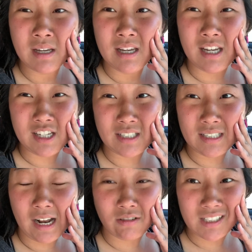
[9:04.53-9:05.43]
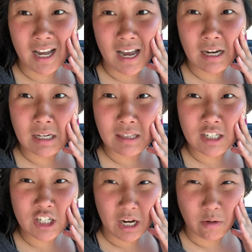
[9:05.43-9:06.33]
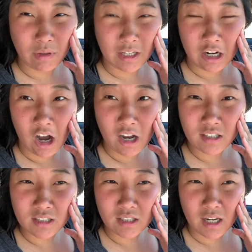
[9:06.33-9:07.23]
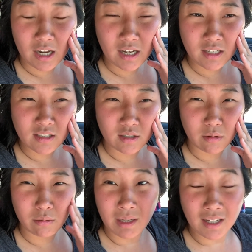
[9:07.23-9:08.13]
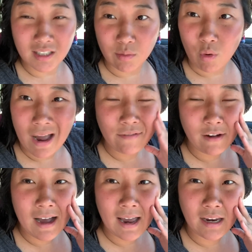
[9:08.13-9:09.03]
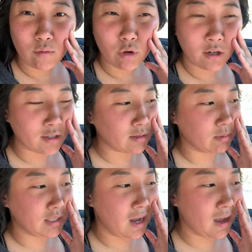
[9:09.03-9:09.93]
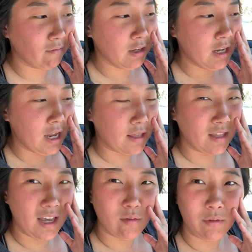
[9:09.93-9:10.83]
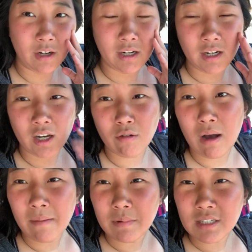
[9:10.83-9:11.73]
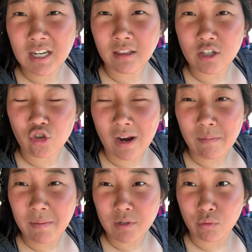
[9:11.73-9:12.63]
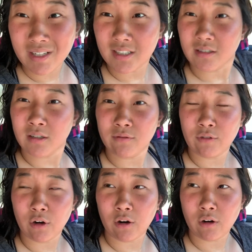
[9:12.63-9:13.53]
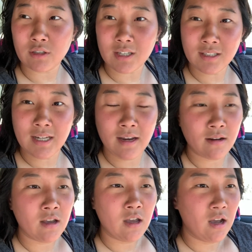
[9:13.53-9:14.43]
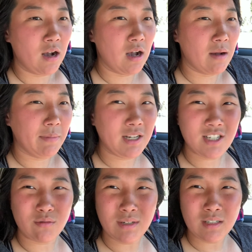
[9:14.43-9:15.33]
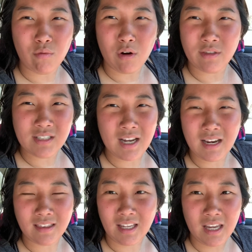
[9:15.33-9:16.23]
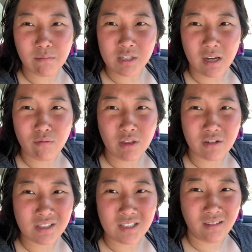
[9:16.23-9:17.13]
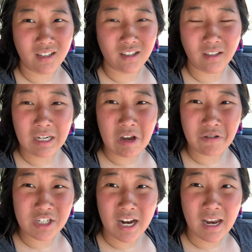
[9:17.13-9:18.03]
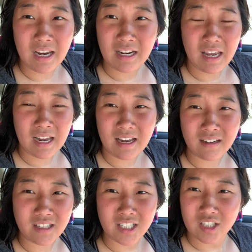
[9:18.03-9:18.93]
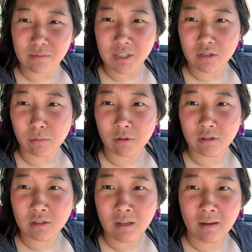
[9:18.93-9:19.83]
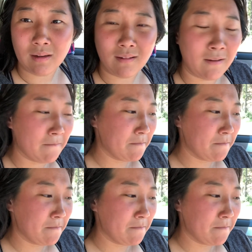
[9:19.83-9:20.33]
and just sit outside in the shade with the dogs and so we can get some Wi-Fi and work on some stuff and then we're gonna go up and take the tram up to Whistler for sunset um, but it just wasn't worth staying at the campsite when there's literally no shade and it's just miserable and